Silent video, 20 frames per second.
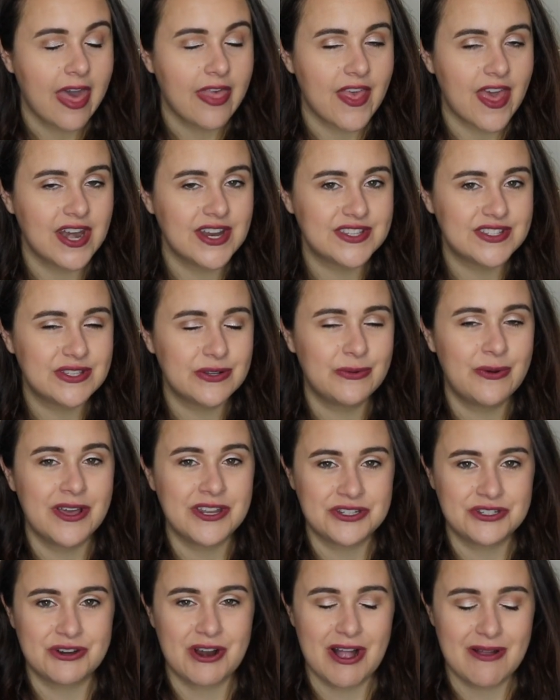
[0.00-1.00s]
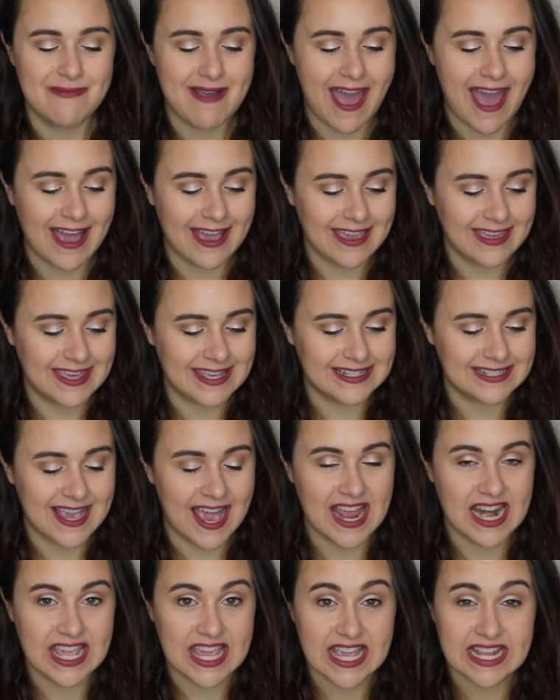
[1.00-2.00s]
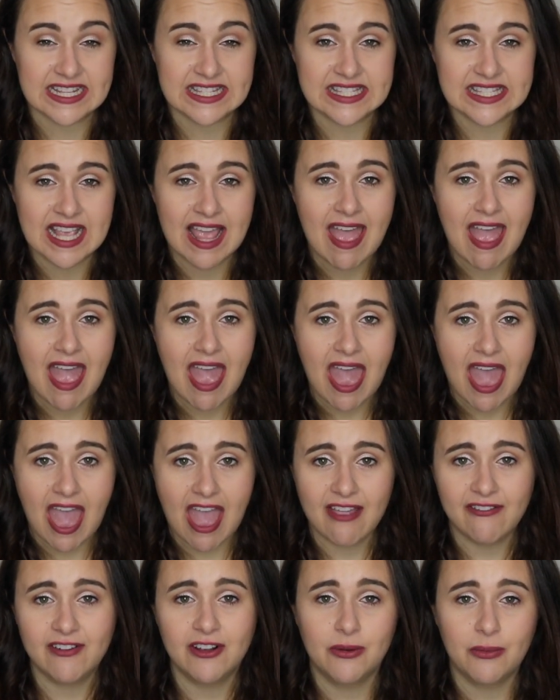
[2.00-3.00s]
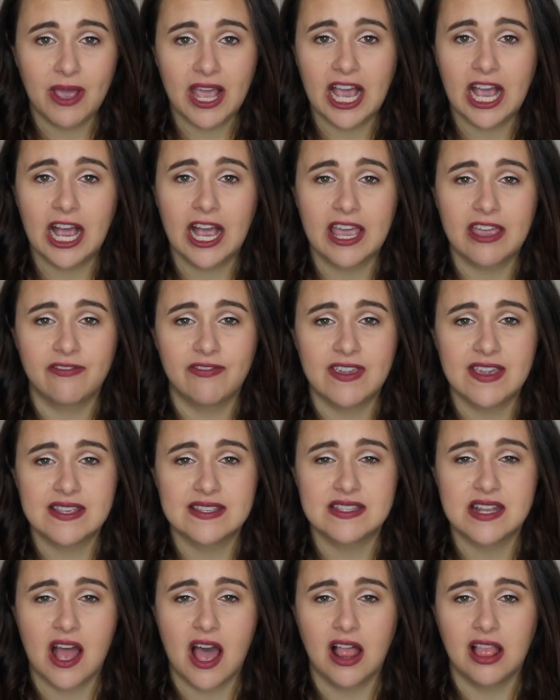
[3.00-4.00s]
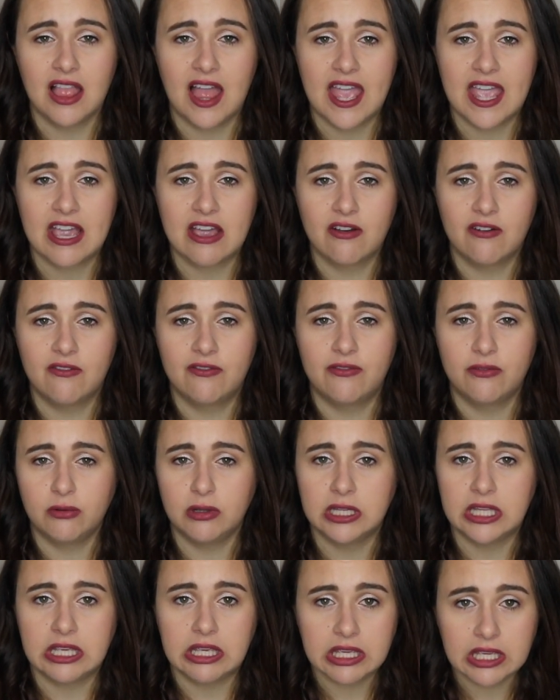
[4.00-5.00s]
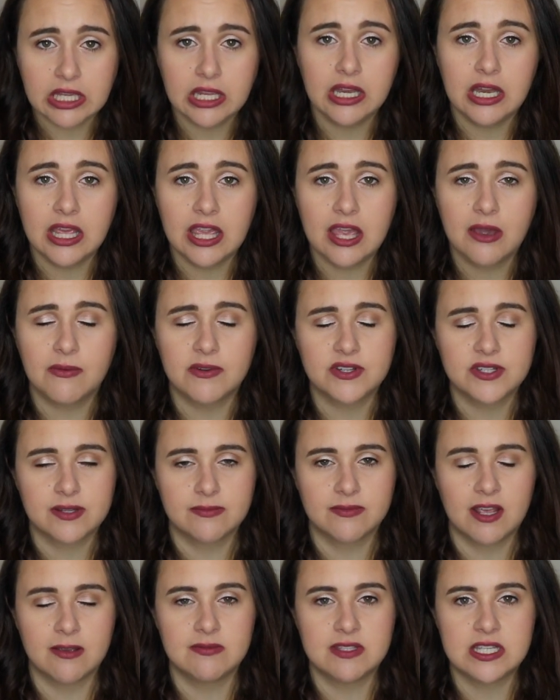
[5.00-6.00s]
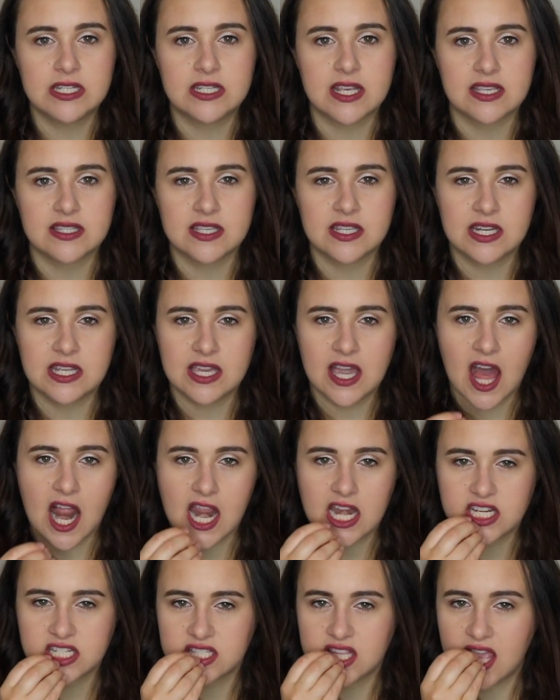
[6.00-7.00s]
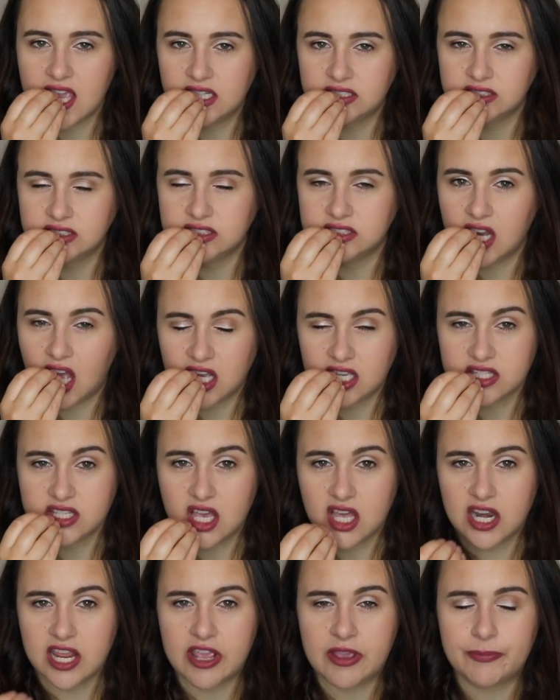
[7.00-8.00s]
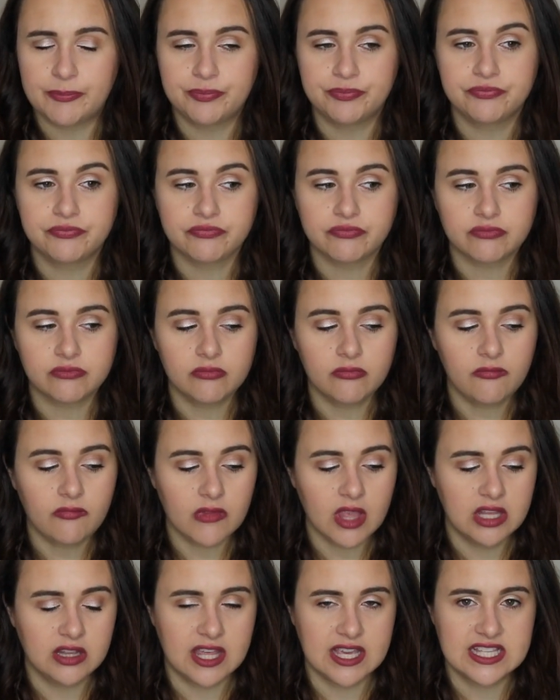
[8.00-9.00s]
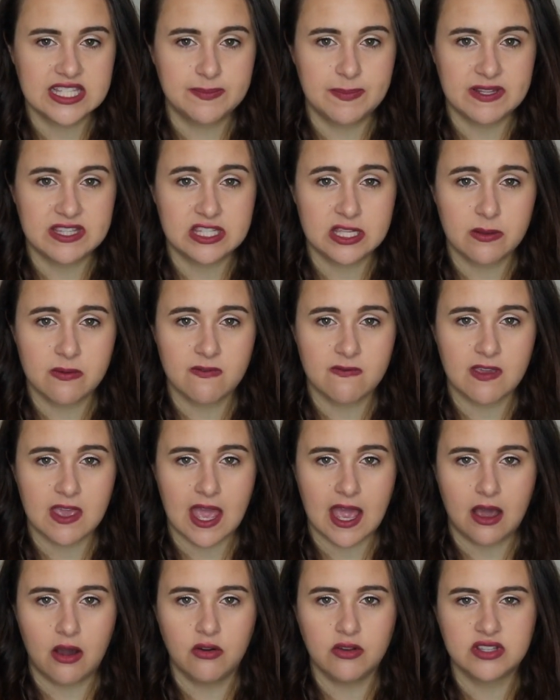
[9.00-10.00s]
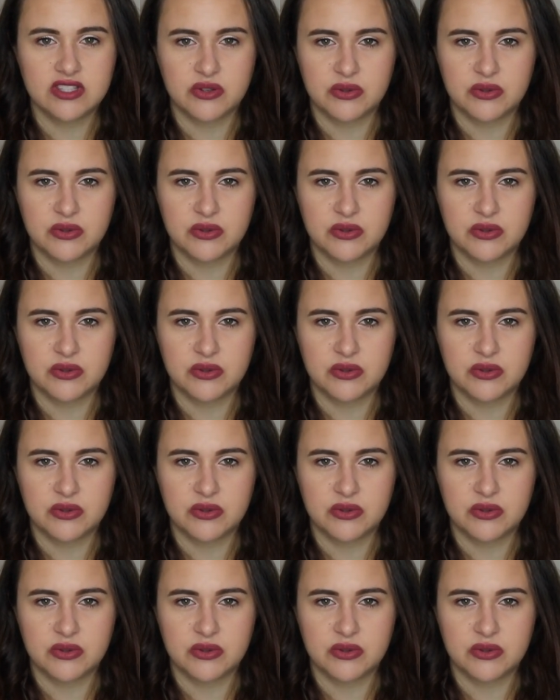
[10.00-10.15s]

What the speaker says: That is the one drawback. It kind of gets everywhere if he's not like fully eating it, which sometimes he doesn't. He kind of just like gnaws on it and like spits some of it out,